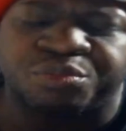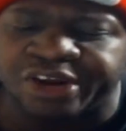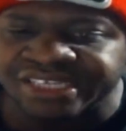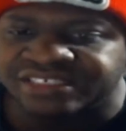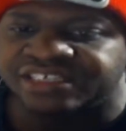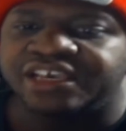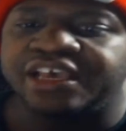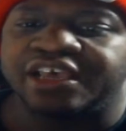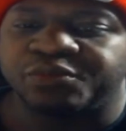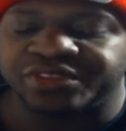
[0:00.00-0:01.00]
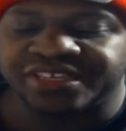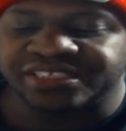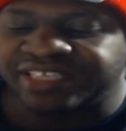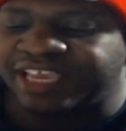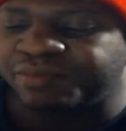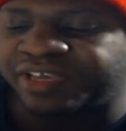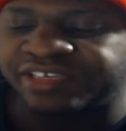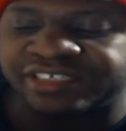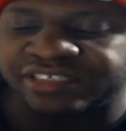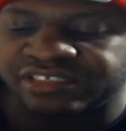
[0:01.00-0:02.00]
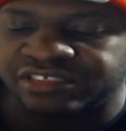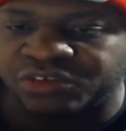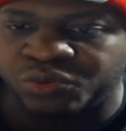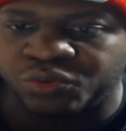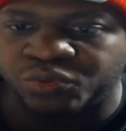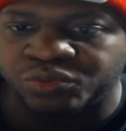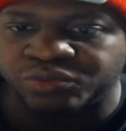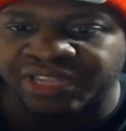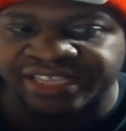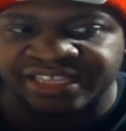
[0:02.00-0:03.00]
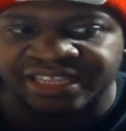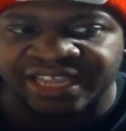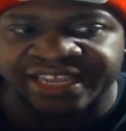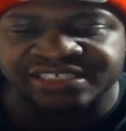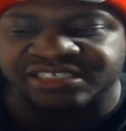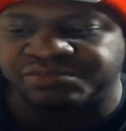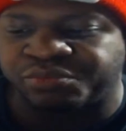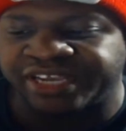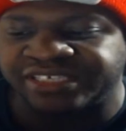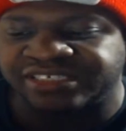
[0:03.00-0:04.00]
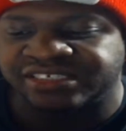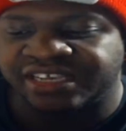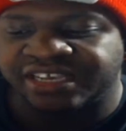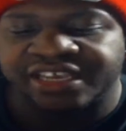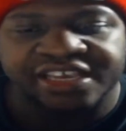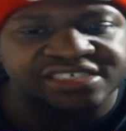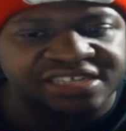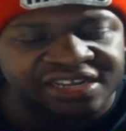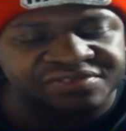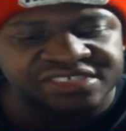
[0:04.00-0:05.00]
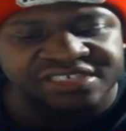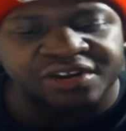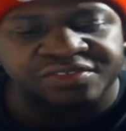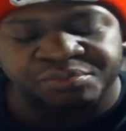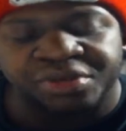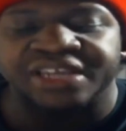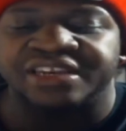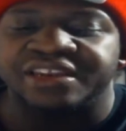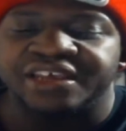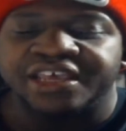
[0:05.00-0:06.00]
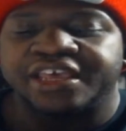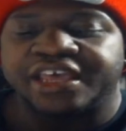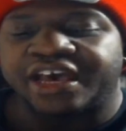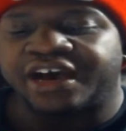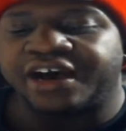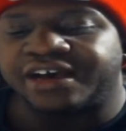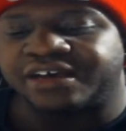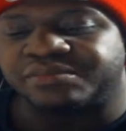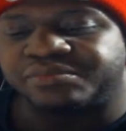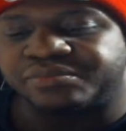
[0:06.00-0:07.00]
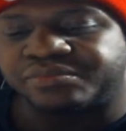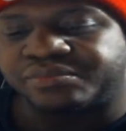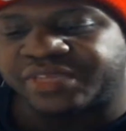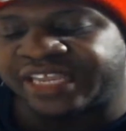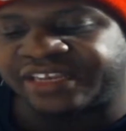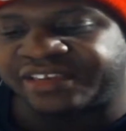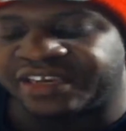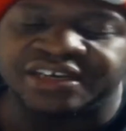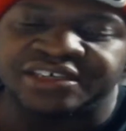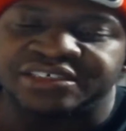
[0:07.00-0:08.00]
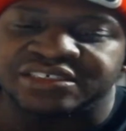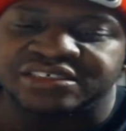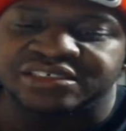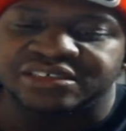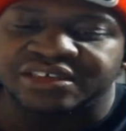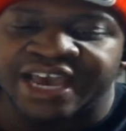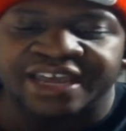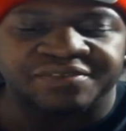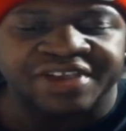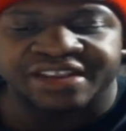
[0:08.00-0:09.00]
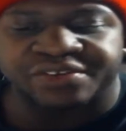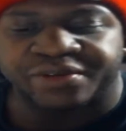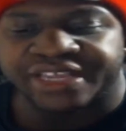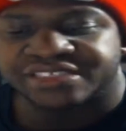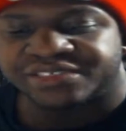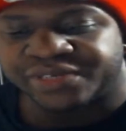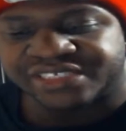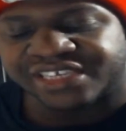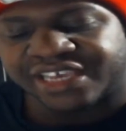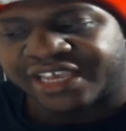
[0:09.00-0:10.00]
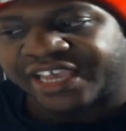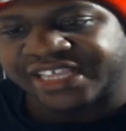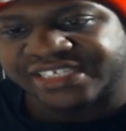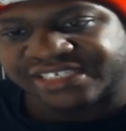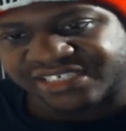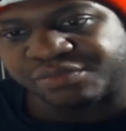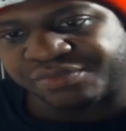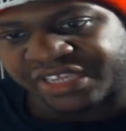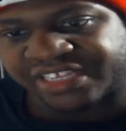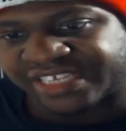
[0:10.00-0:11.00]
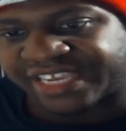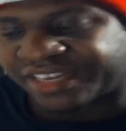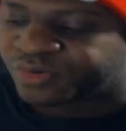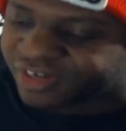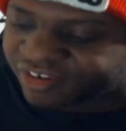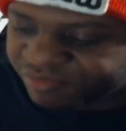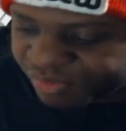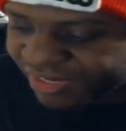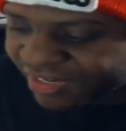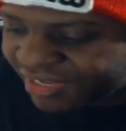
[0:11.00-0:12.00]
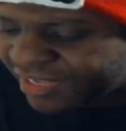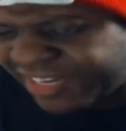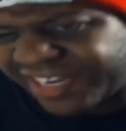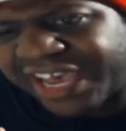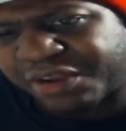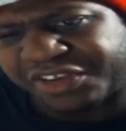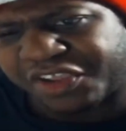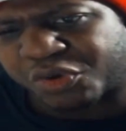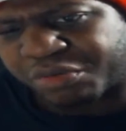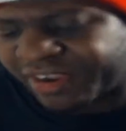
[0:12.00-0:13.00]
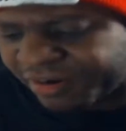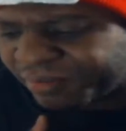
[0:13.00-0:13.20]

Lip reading: press. With this thing, because it's so, like, the lightest press is enough to set off the button, it does kind of factor in. So it's something to take note of, but not a deal breaker in